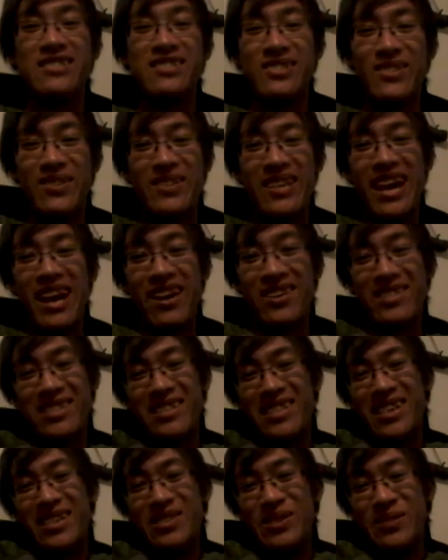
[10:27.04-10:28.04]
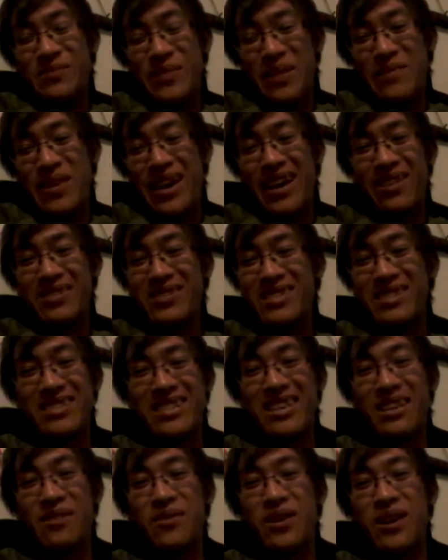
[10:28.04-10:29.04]
So yeah, I was just like, dude, my bad. I was just
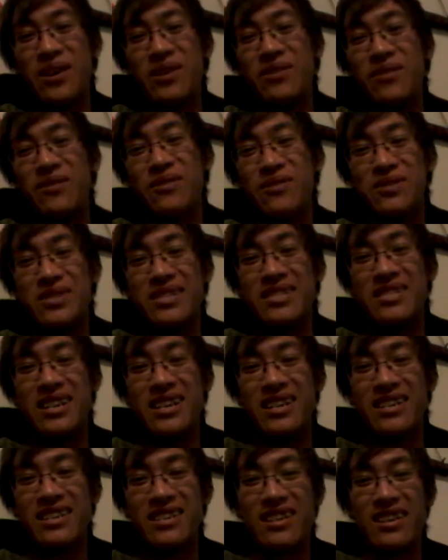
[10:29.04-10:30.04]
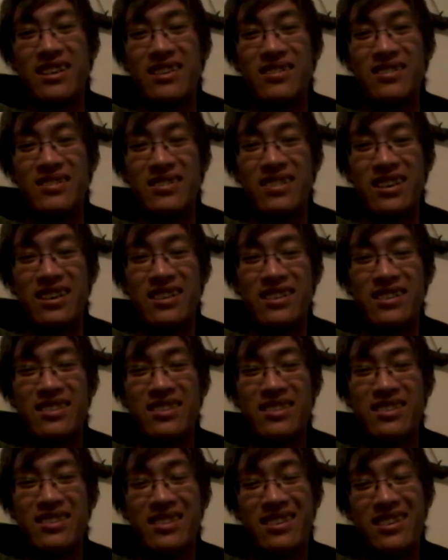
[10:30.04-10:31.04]
seeing if it will stick, and he was like,
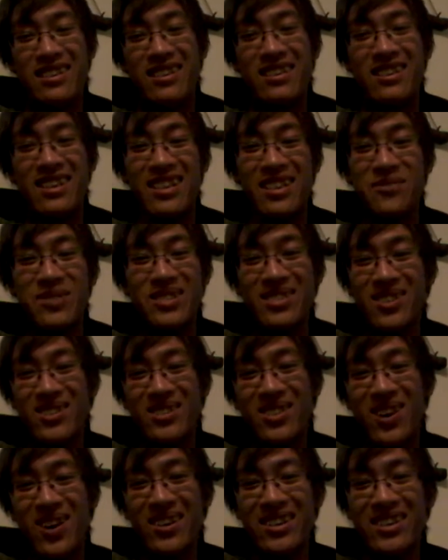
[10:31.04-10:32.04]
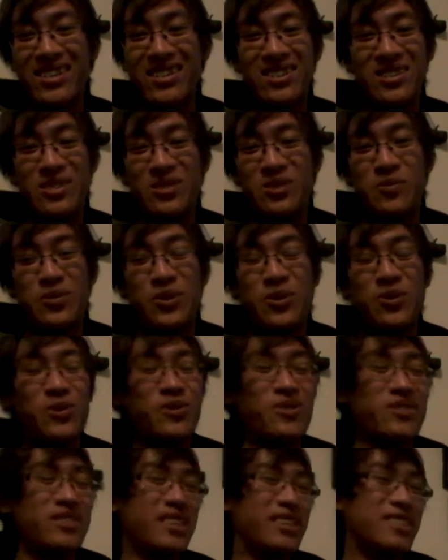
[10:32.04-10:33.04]
yeah. And then we started talking. And it's super
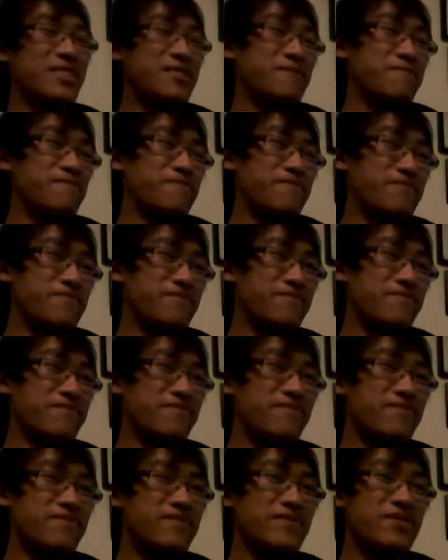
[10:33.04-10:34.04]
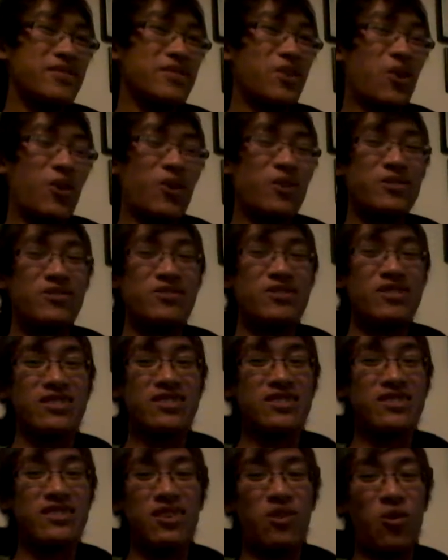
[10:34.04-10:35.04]
cool. Like, cars are
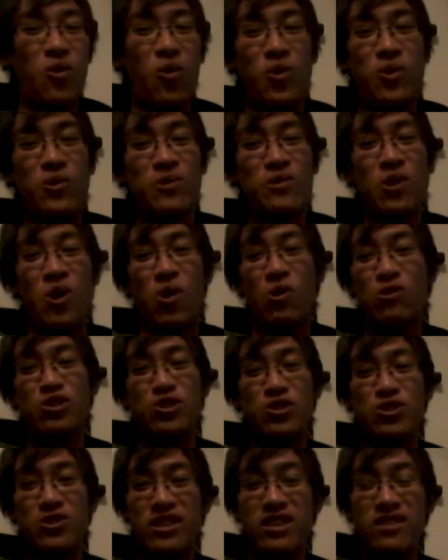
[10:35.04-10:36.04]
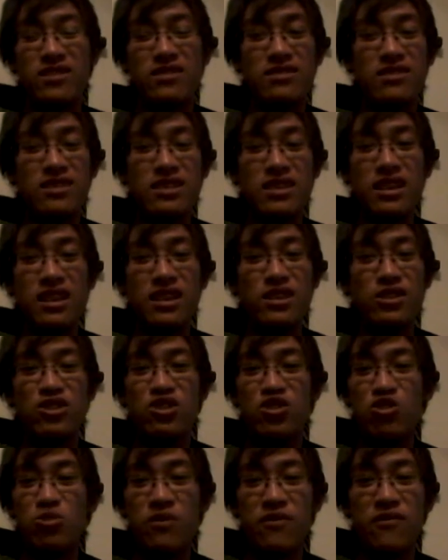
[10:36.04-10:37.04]
just a whole culture, and it's
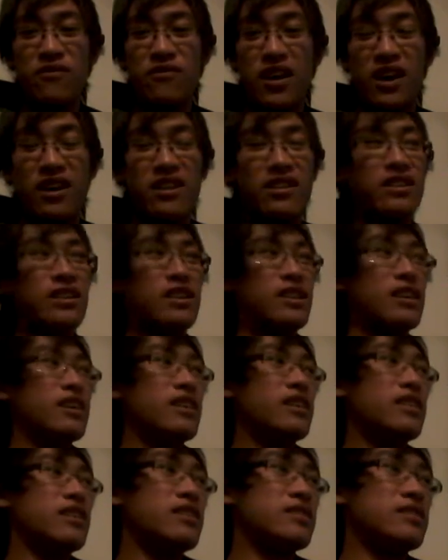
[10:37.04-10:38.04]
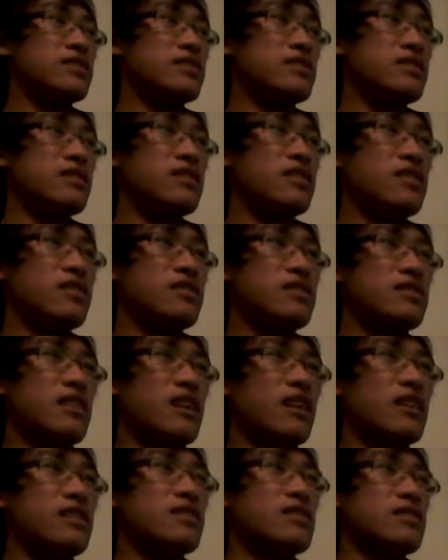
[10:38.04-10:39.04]
super fun. It's
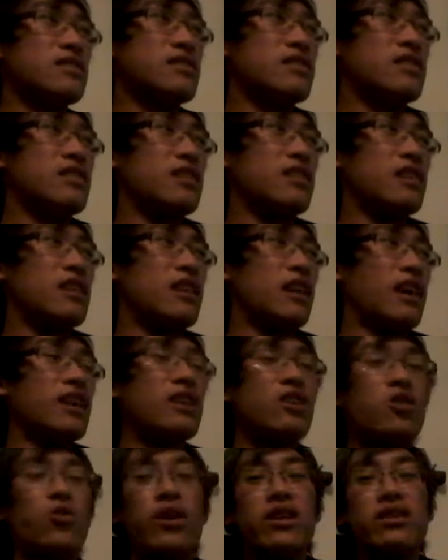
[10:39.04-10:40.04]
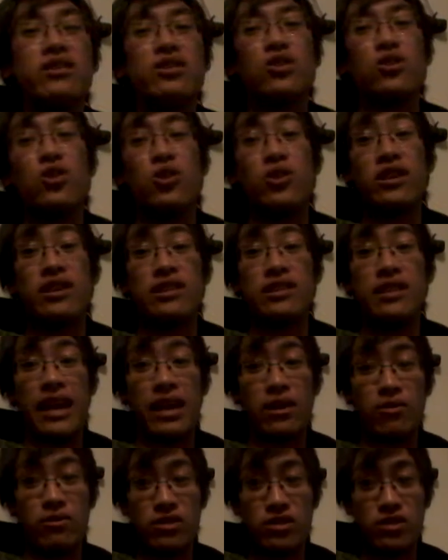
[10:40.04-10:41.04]
like, I'd equate it to learning a
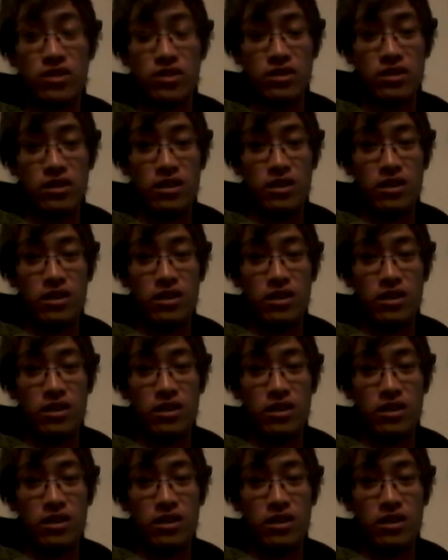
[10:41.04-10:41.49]
language,